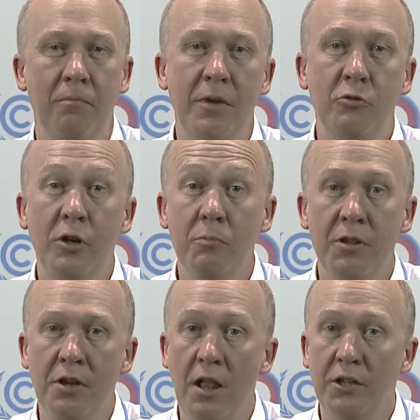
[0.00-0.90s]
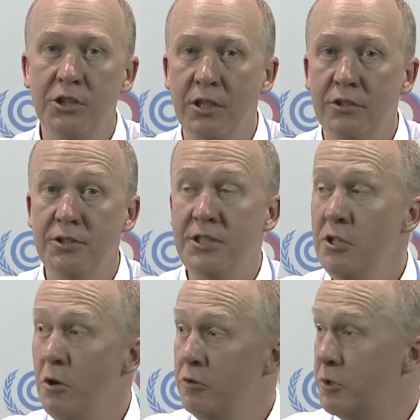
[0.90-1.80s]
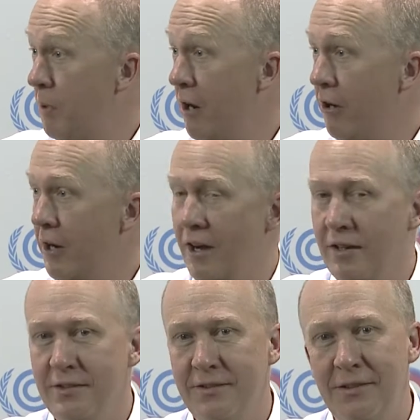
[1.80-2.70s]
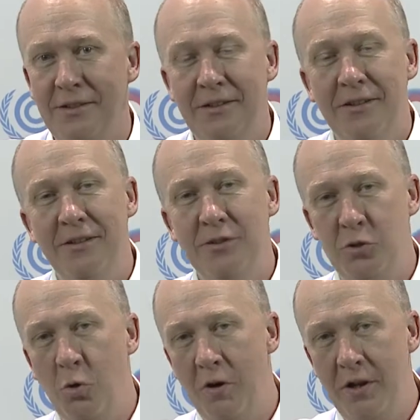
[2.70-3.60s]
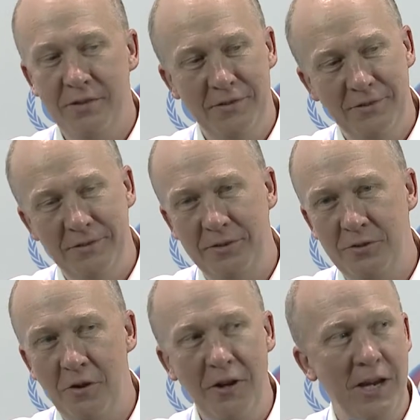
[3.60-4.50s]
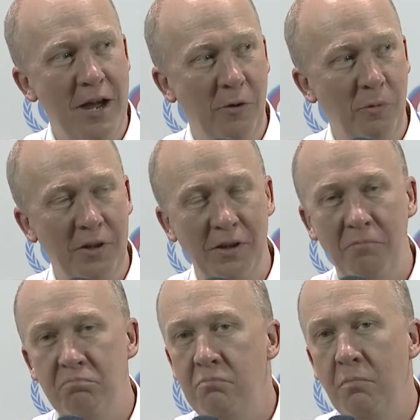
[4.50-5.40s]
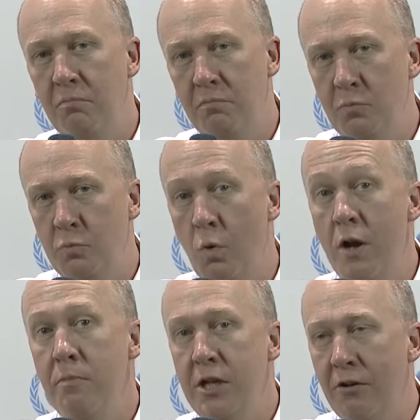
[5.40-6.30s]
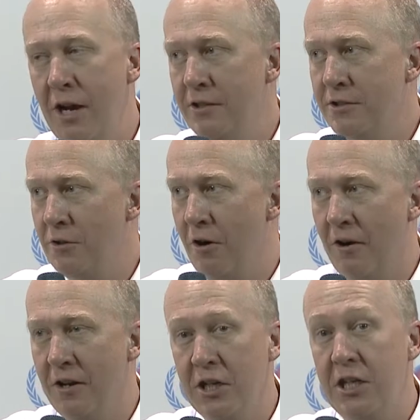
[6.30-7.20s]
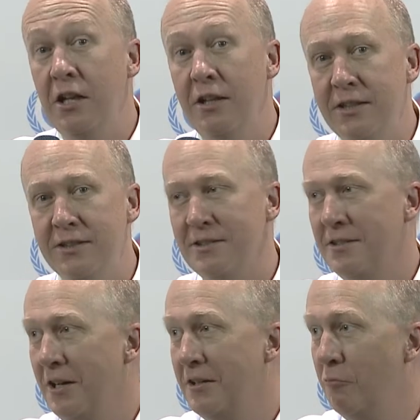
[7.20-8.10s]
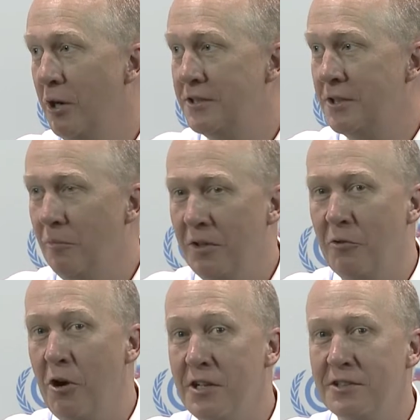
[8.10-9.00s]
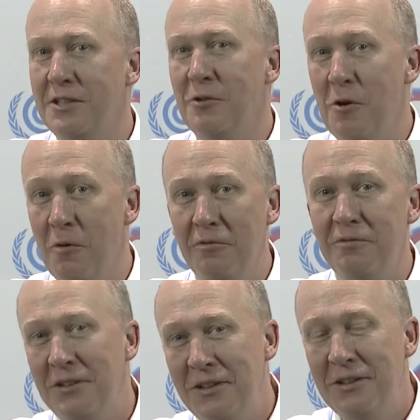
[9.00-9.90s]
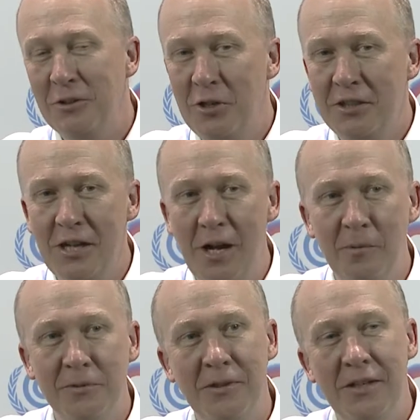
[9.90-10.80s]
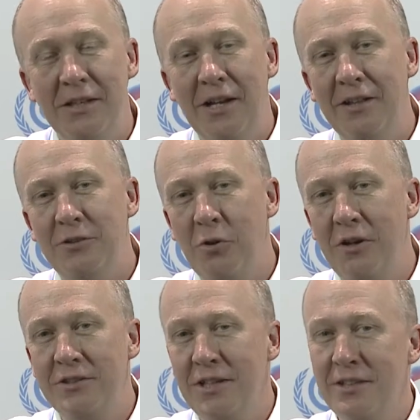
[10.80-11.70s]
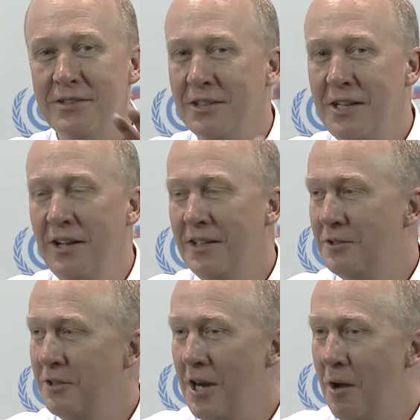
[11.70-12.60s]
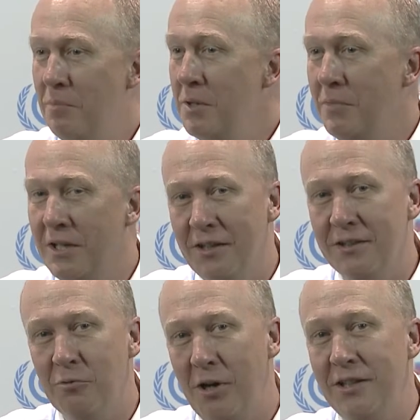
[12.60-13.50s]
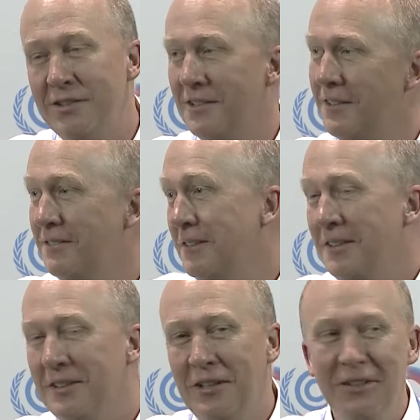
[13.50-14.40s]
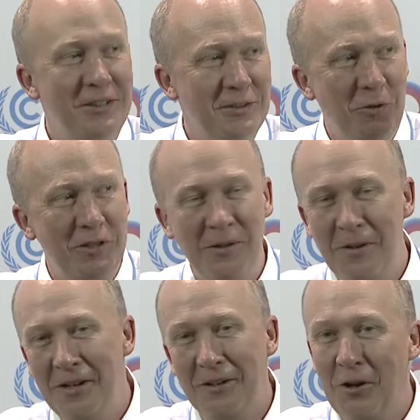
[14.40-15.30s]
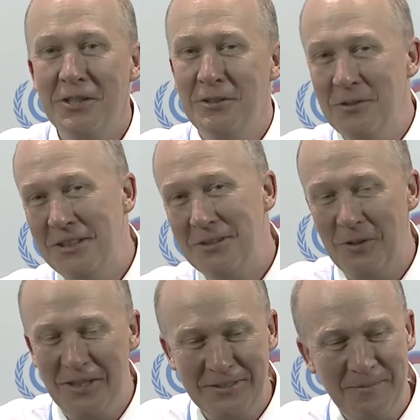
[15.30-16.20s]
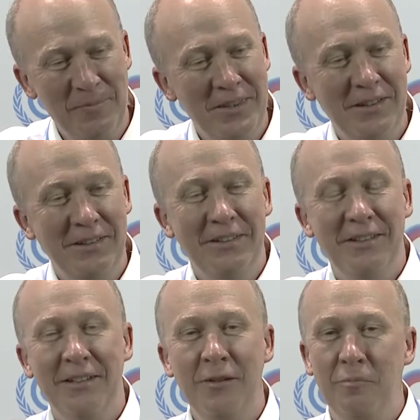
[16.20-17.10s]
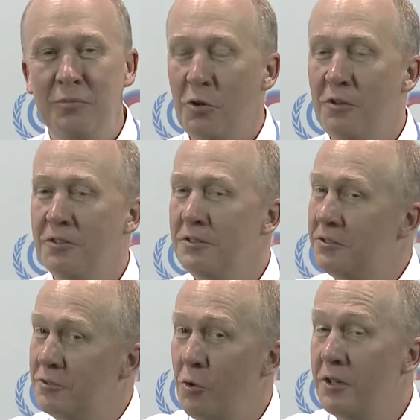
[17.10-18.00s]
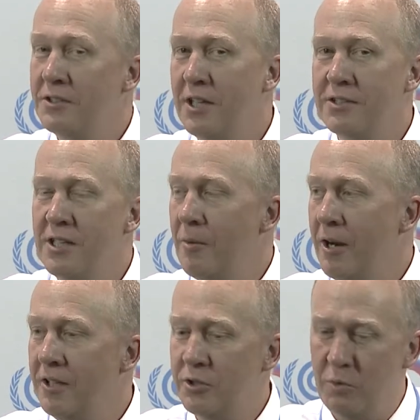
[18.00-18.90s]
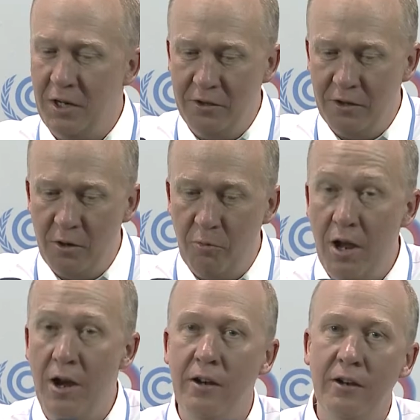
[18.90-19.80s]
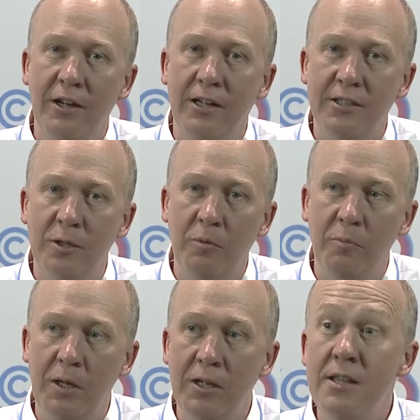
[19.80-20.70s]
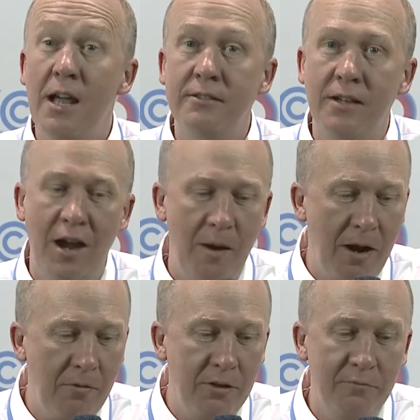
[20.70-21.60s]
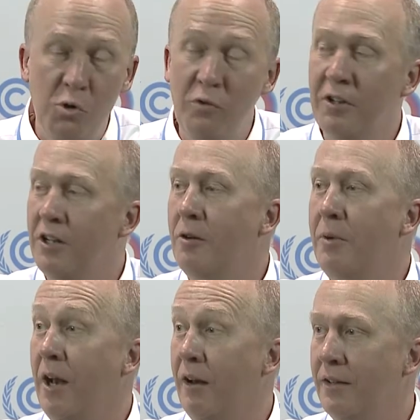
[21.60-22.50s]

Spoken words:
In Greek mythology, Zeno's paradox is a tortoise starting out with a 1 meter head start, and Achilles going to race him, the greatest hero of Greek times. And the tortoise says, Achilles, you cannot beat me in this race. And Achilles says, of course I'm going to crush you in this race. And the tortoise says, think about it this way. You're going to run, you're going to catch up with me. In that time, I will have moved a little bit.